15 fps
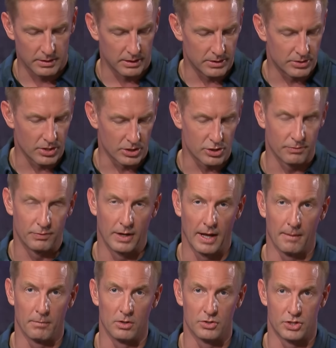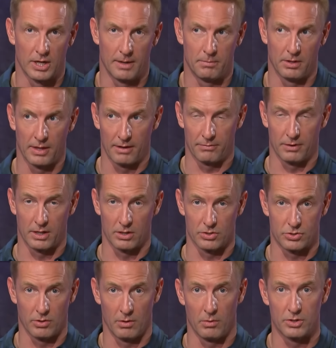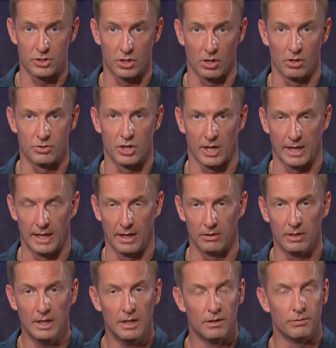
did such a phenomenal job on that video. So I want you to go check it out.